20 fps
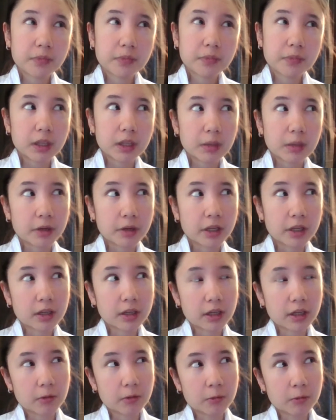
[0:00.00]
They might
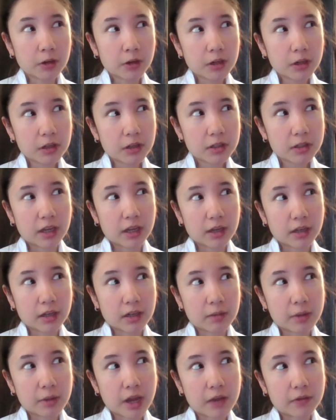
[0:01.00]
get worse and end up
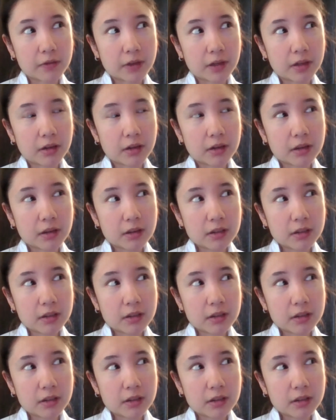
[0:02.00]
having